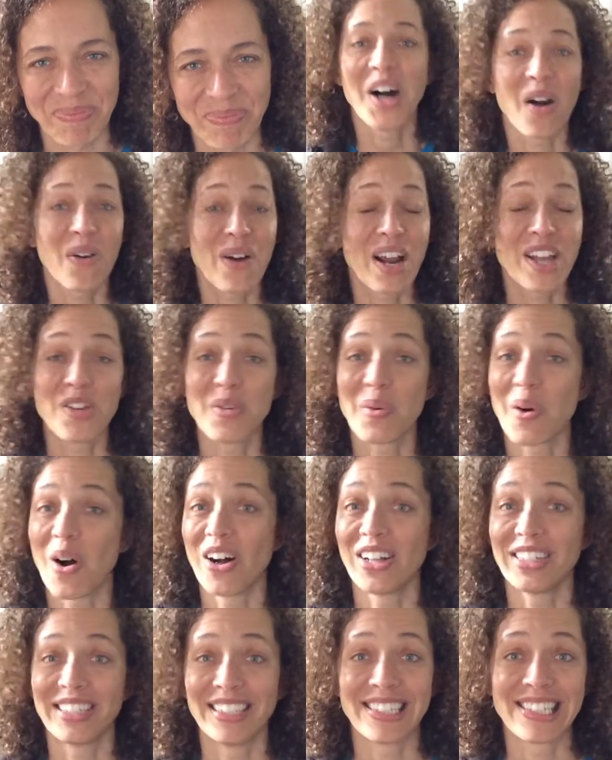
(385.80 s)
All right, you
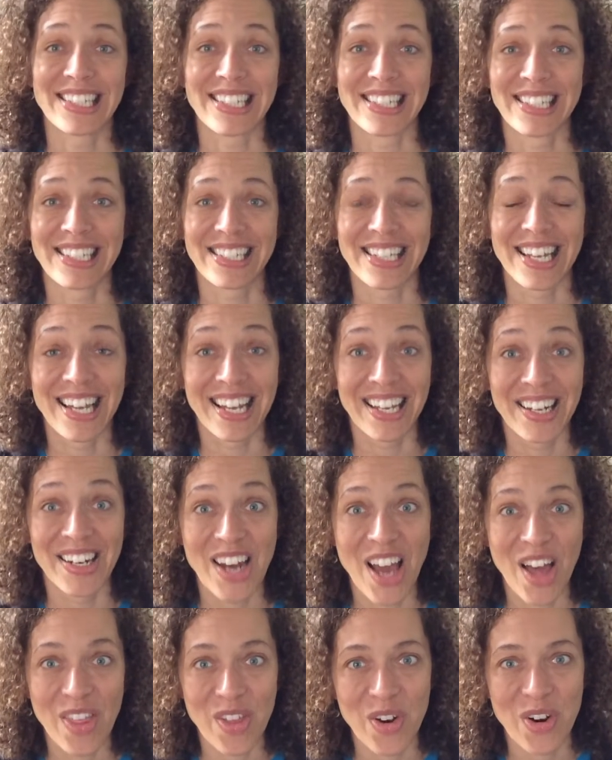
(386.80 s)
all, this is
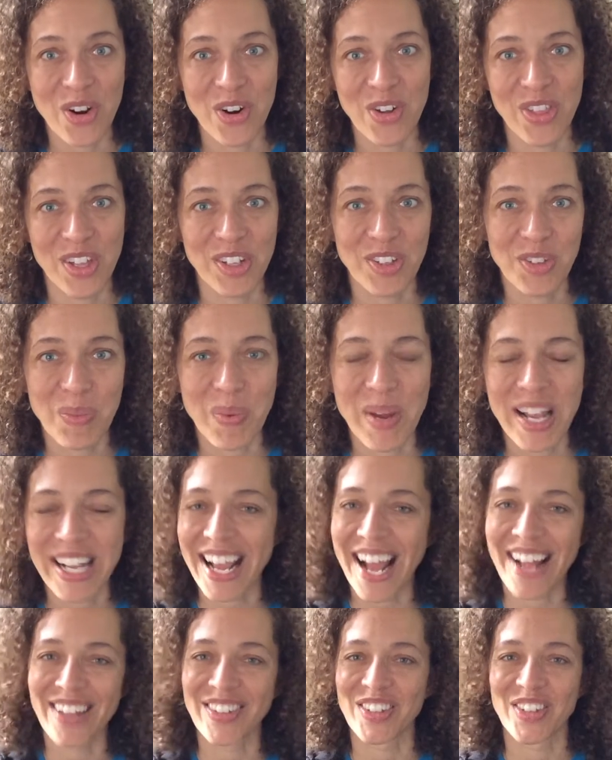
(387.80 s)
another This Week
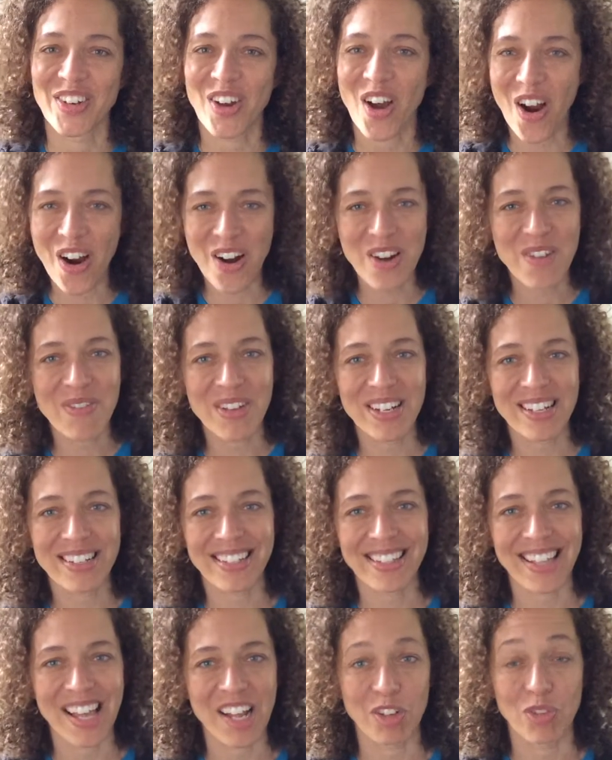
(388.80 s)
as an Artivist.
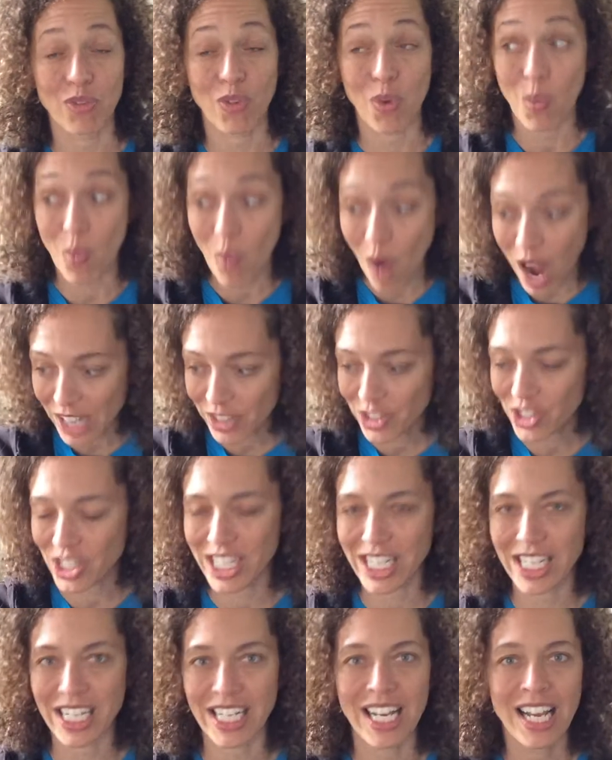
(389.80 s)
Thanks for
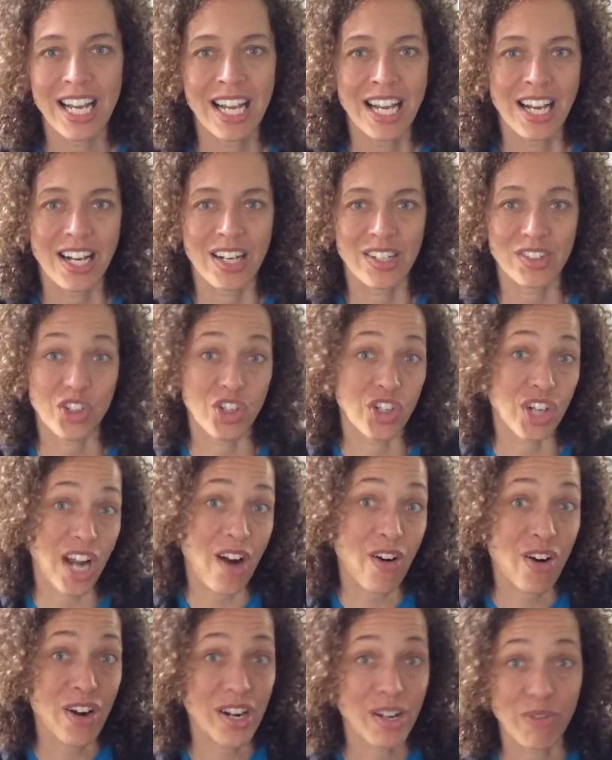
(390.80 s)
watching.
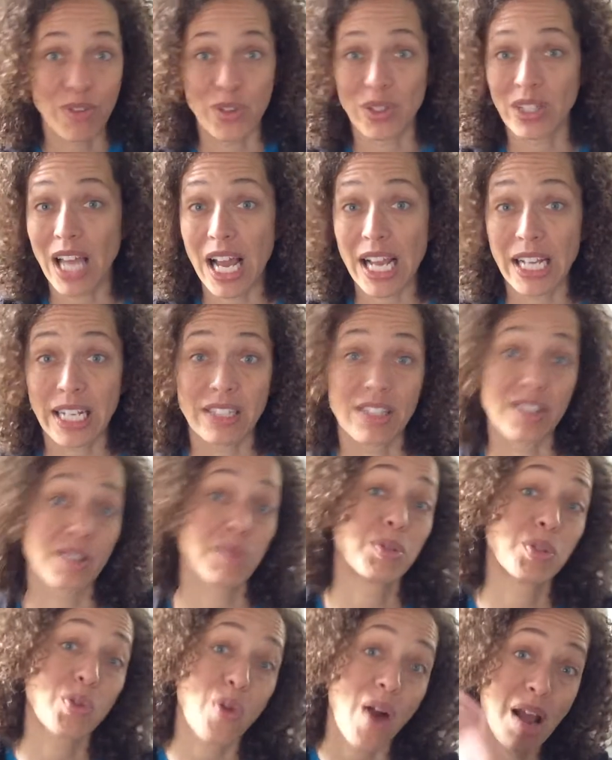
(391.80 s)
Share it if you like it.
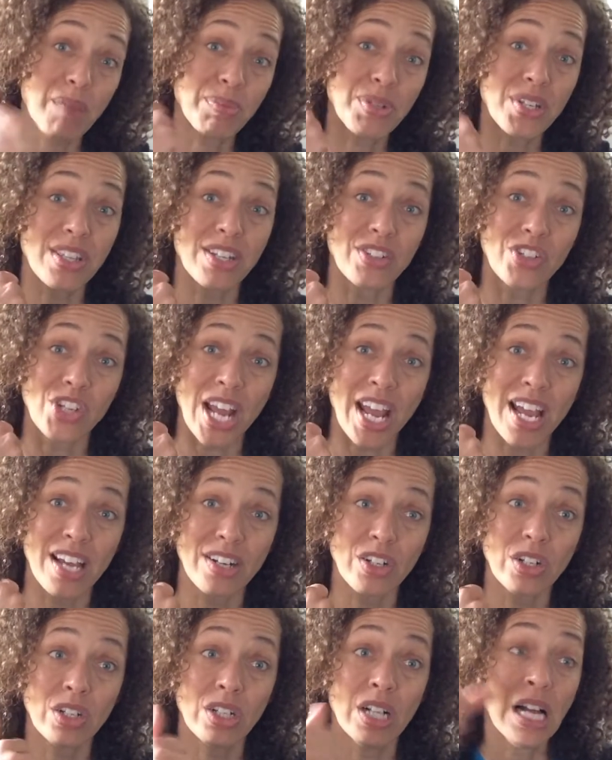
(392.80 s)
Subscribe to the
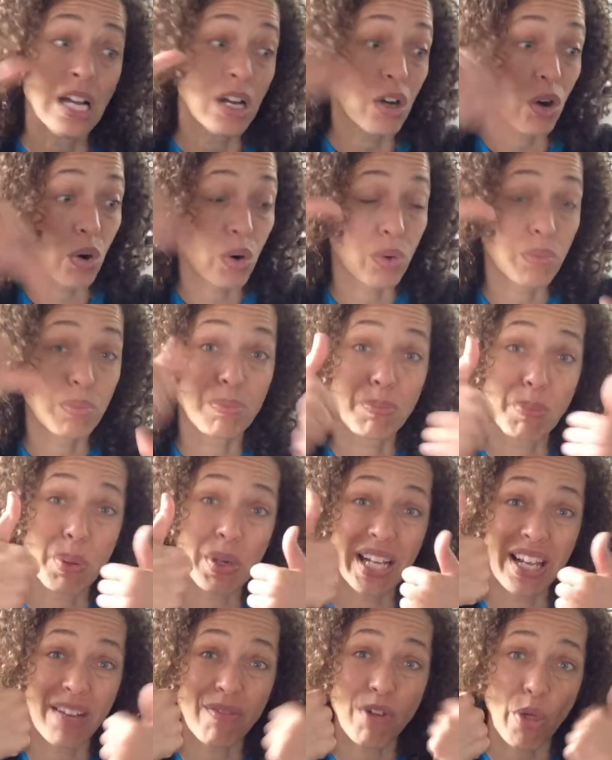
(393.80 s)
channel, or
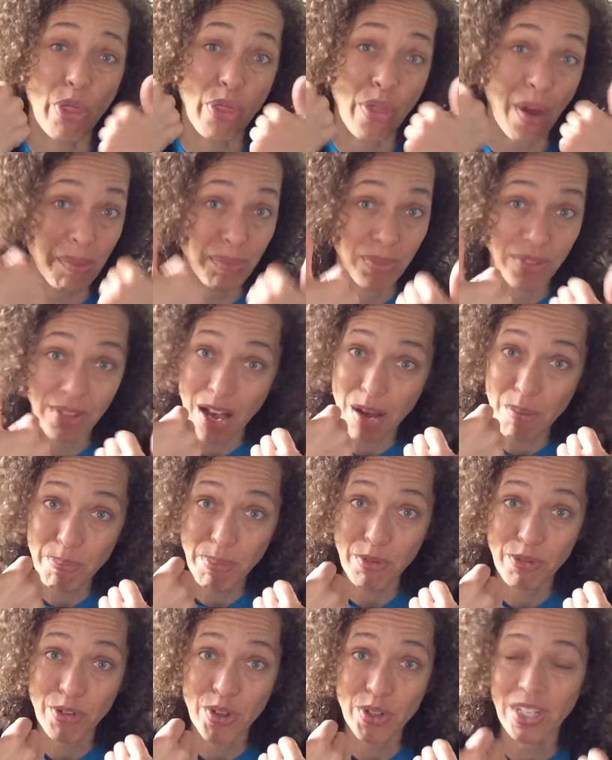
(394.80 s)
give a thumbs up
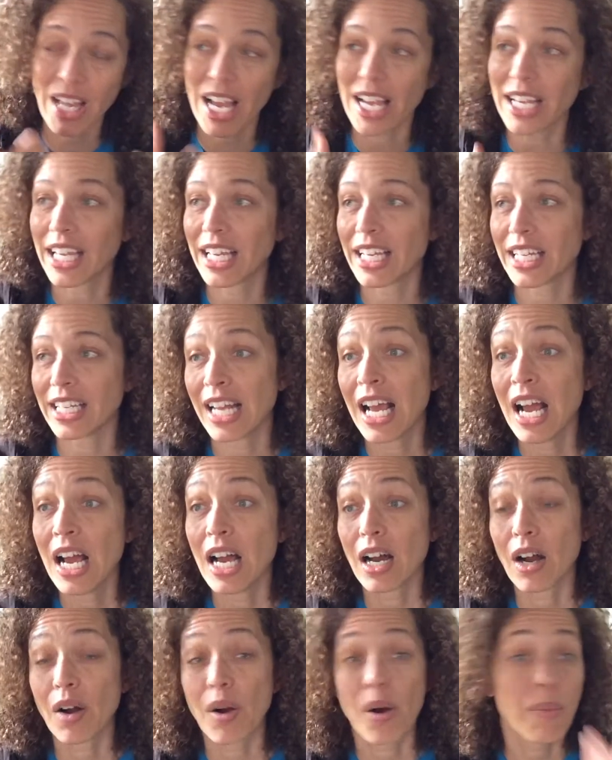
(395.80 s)
if you like it.
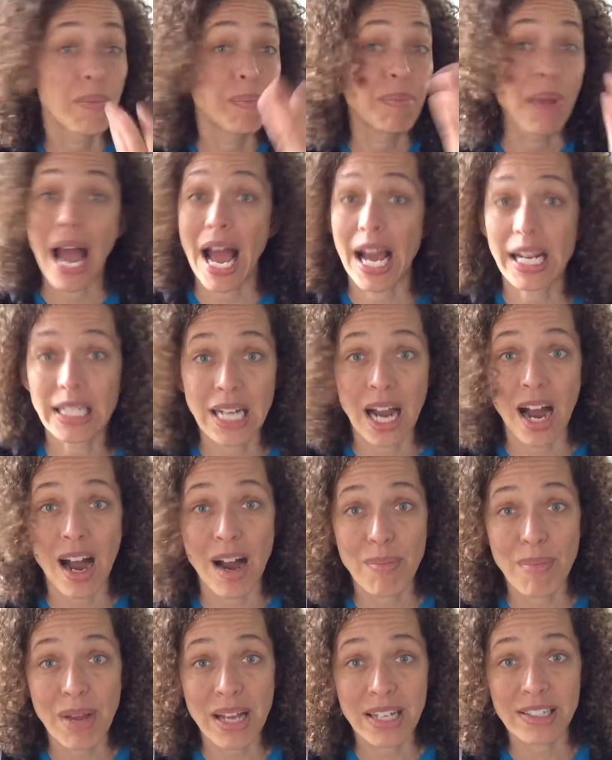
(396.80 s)
Add
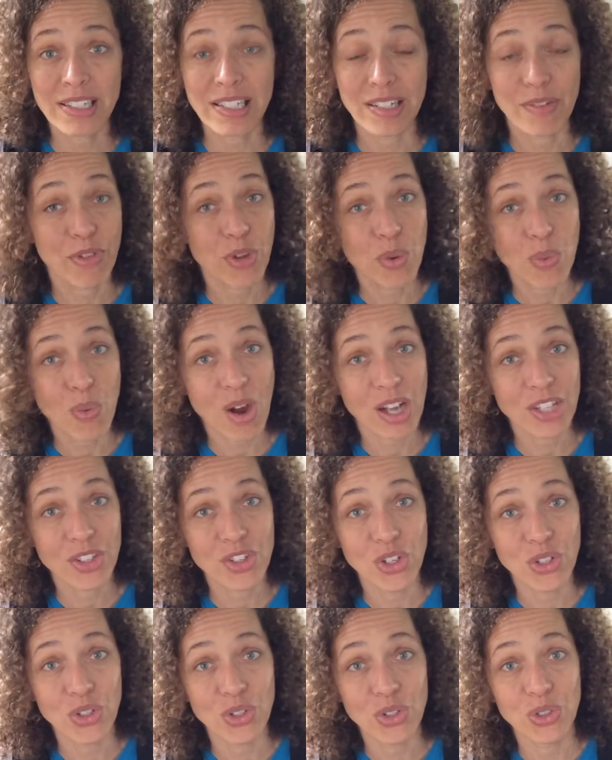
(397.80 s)
comments if you want
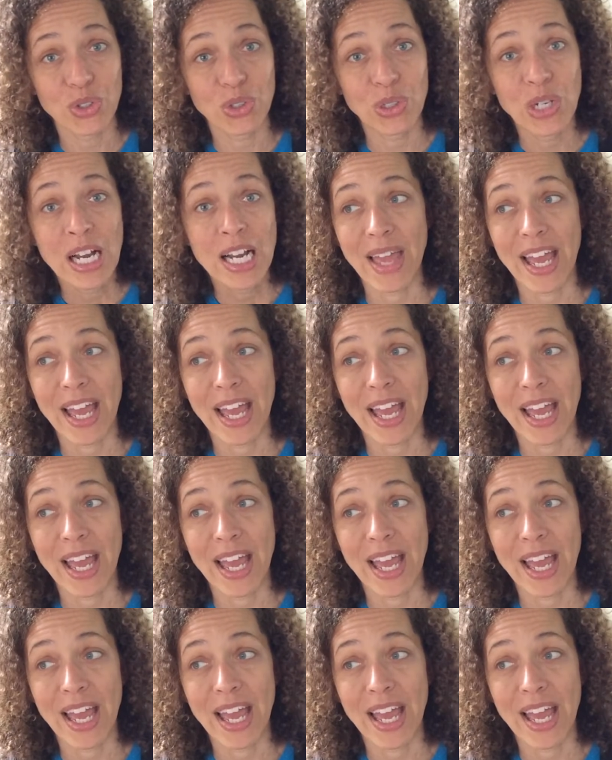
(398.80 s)
to.